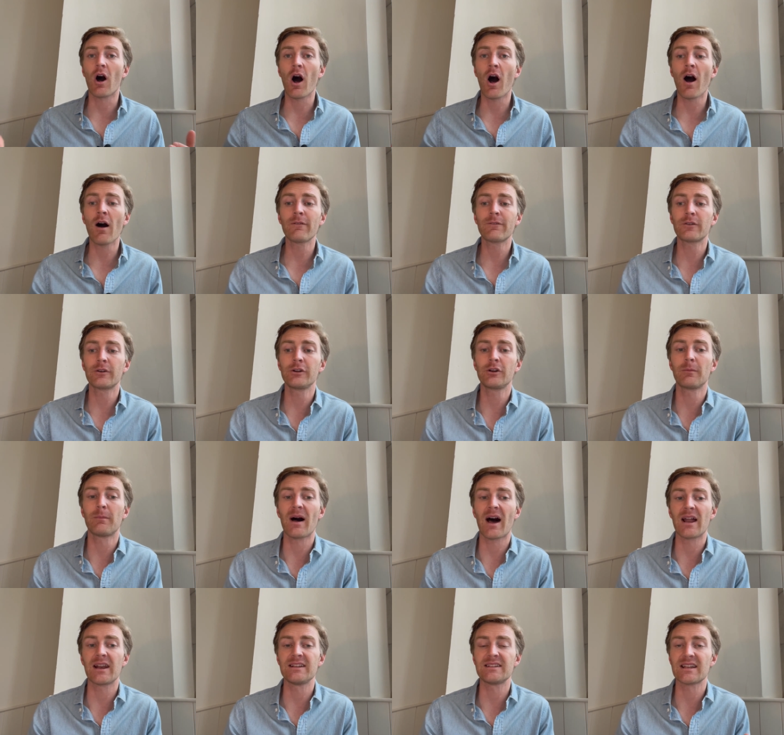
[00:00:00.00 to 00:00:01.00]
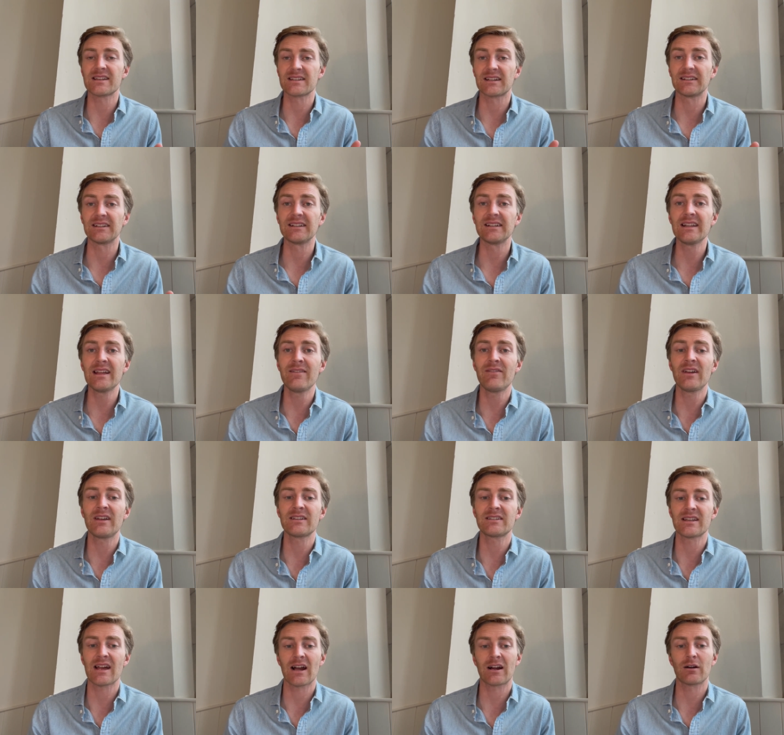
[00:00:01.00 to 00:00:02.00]
offer your bodies as a living
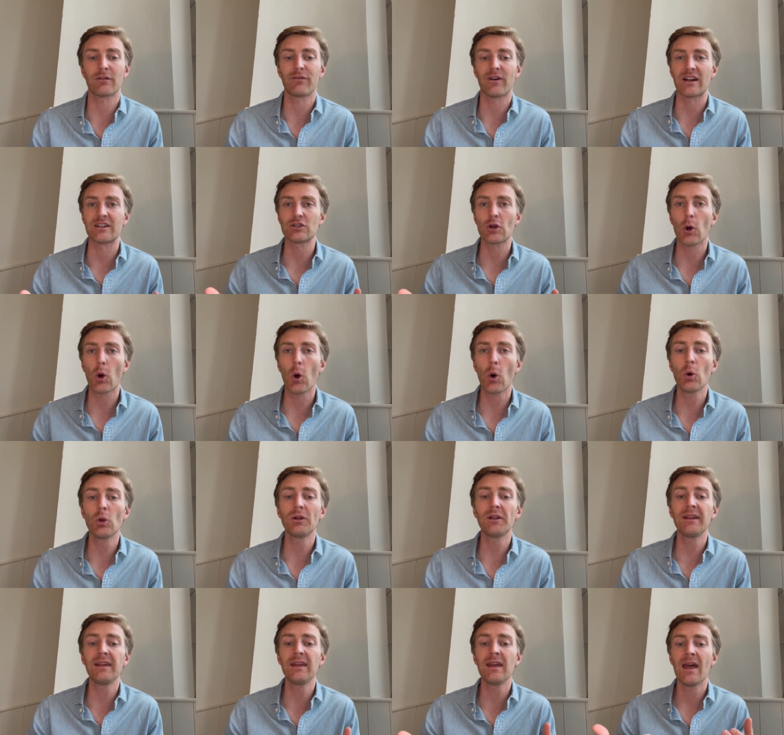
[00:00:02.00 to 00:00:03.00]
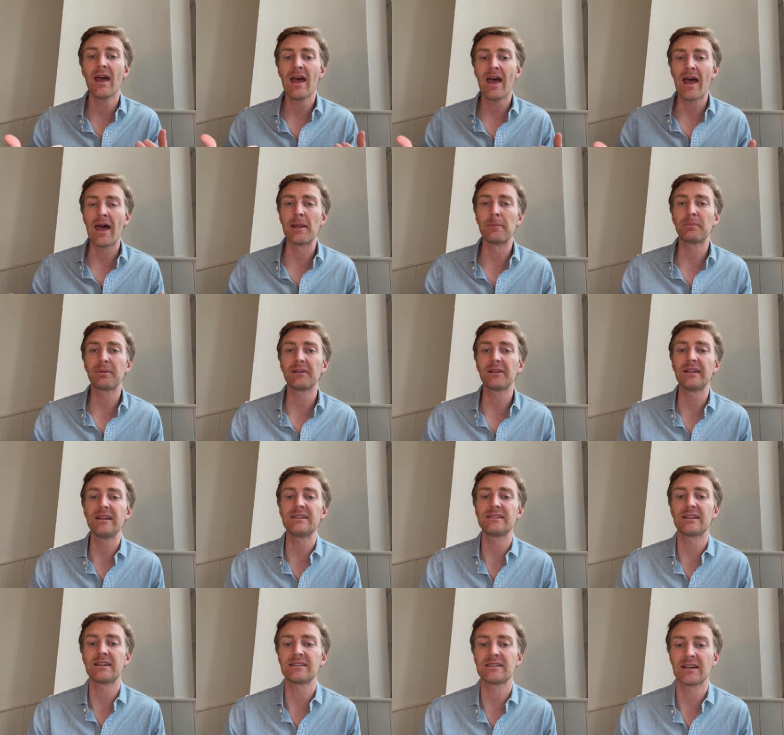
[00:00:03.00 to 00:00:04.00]
sacrifice, holy and
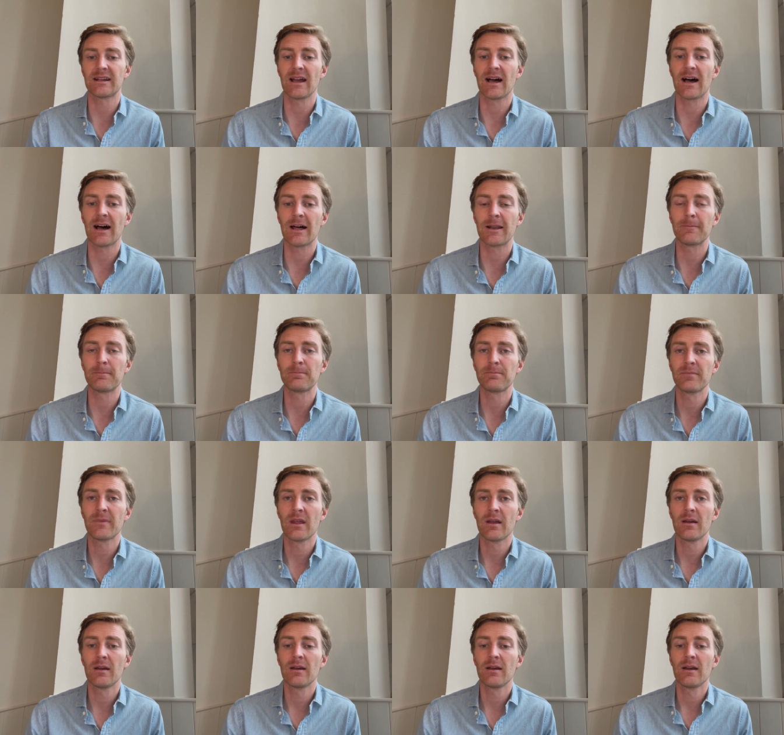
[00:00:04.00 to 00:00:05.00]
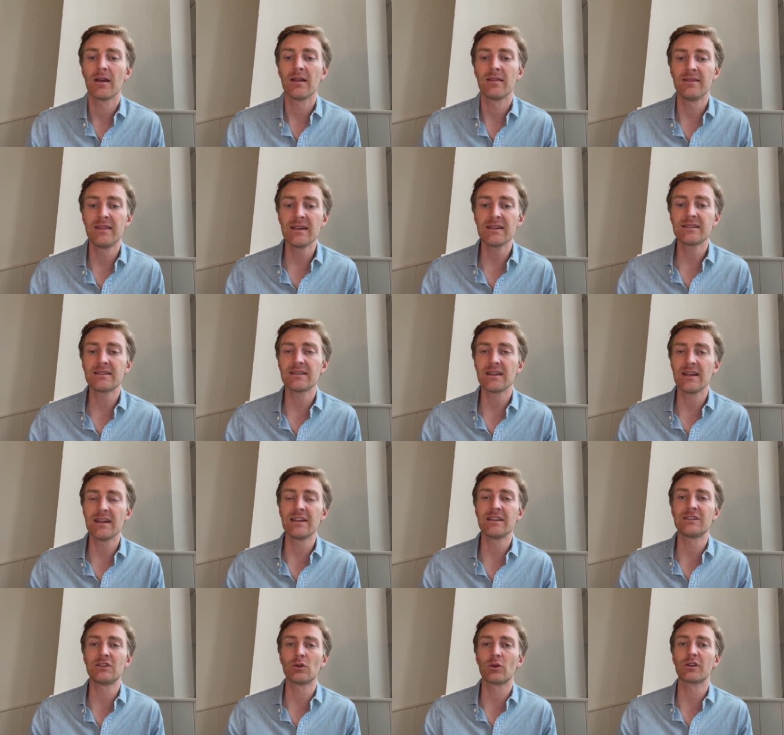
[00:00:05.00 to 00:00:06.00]
pleasing to God. This
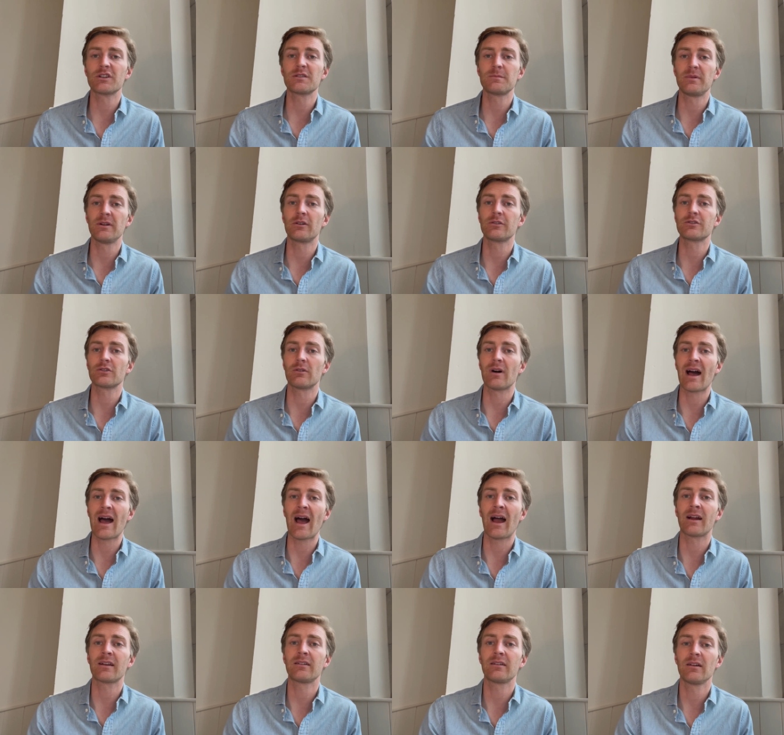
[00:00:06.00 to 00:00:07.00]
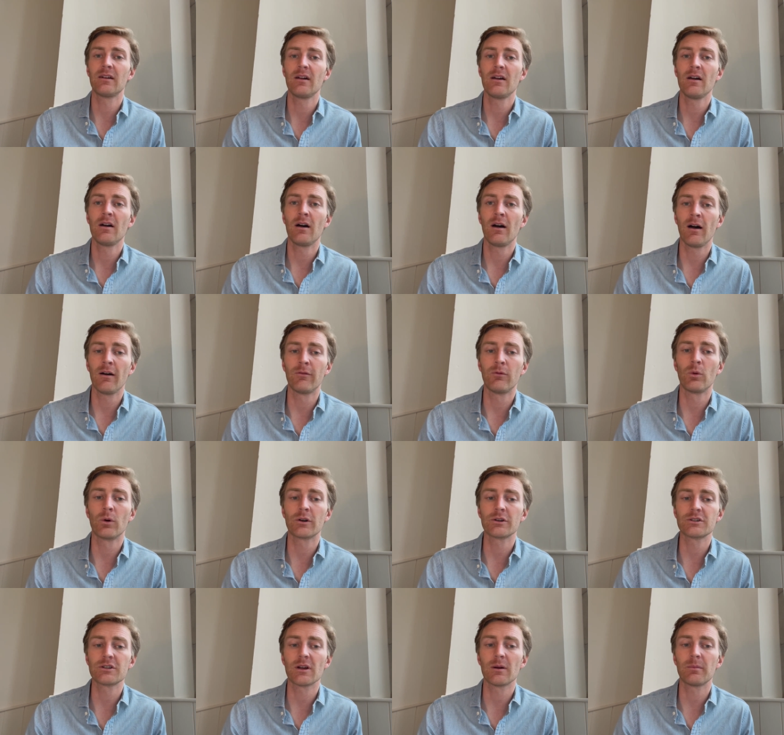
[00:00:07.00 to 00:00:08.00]
is your spiritual act of
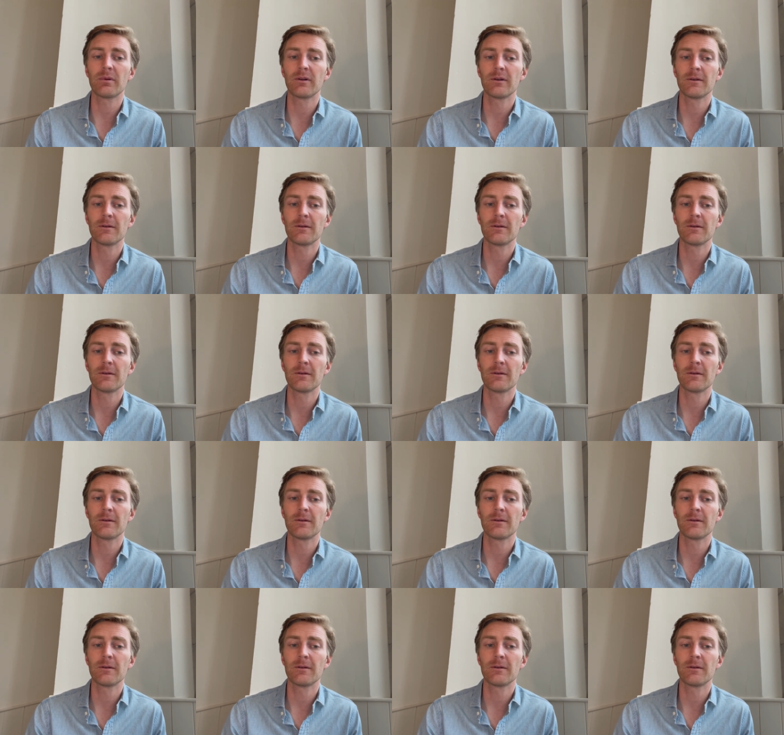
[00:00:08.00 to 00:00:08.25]
worship.